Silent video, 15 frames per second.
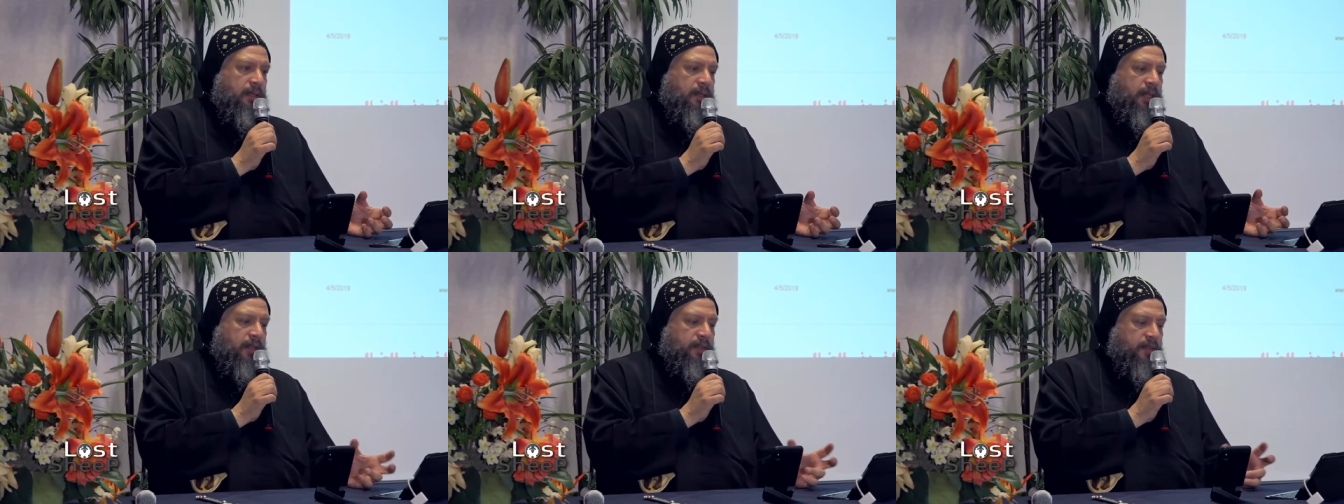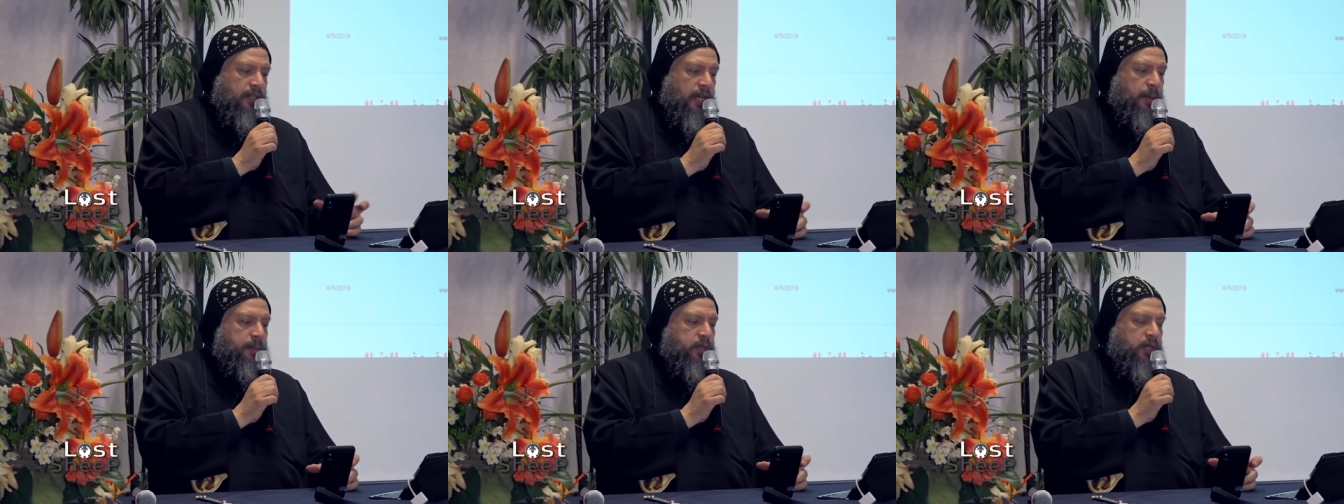the
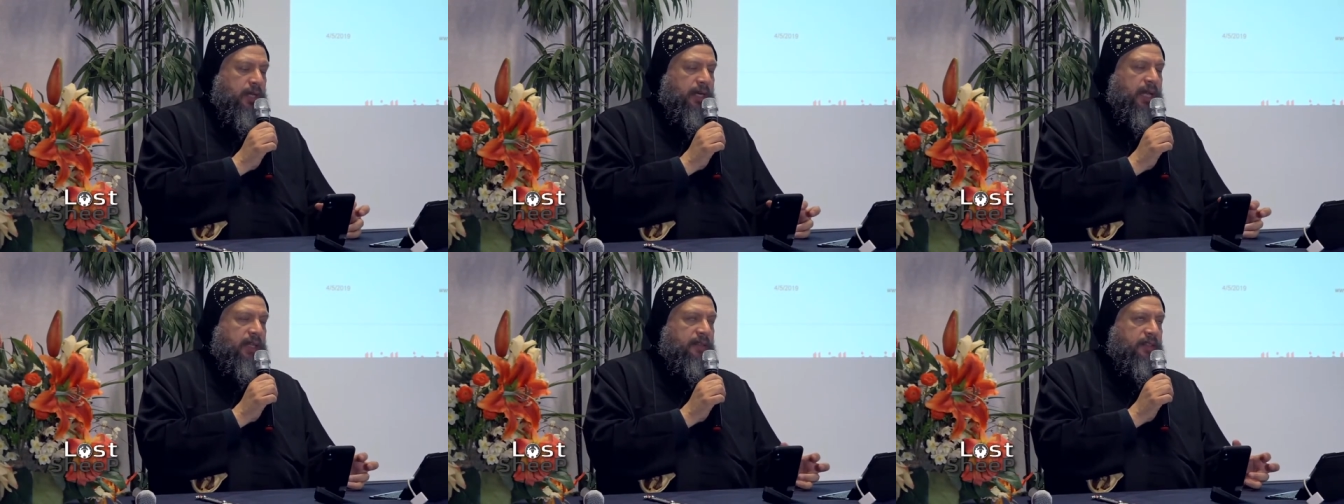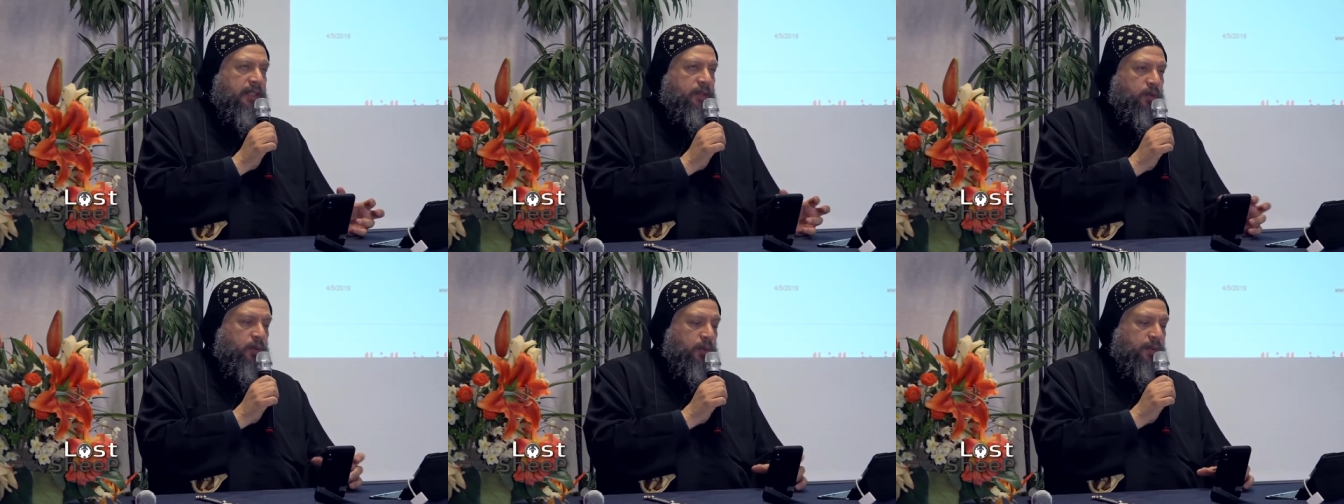scripture and
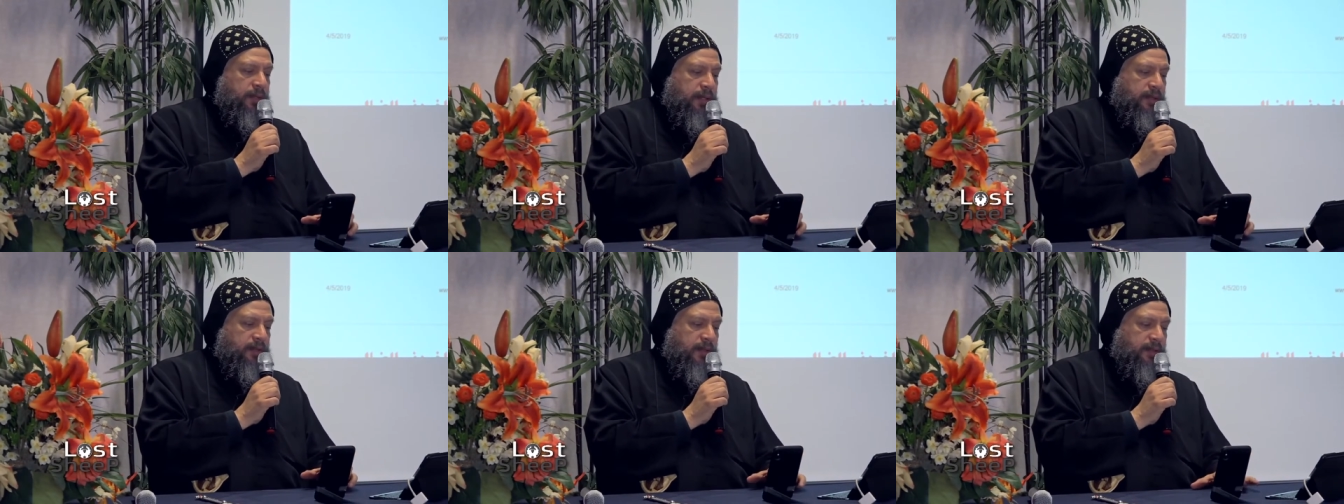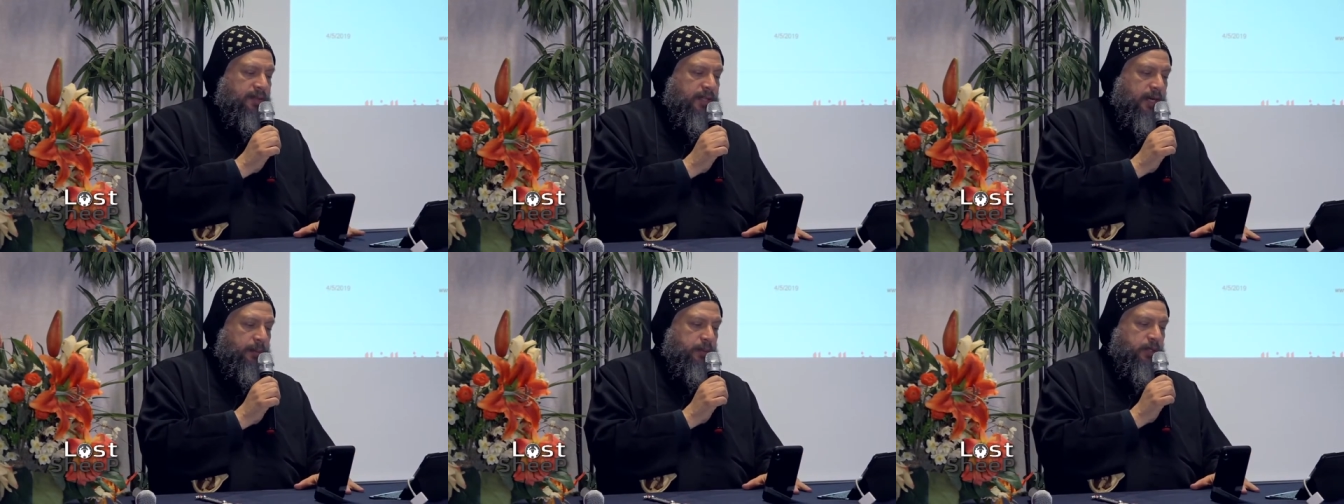the truth in the
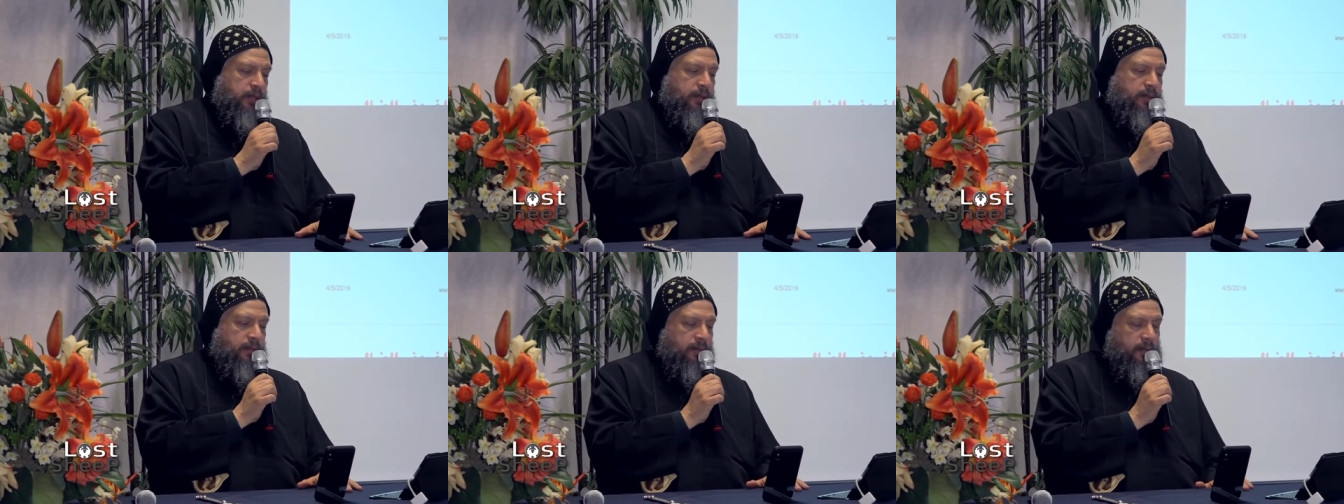scripture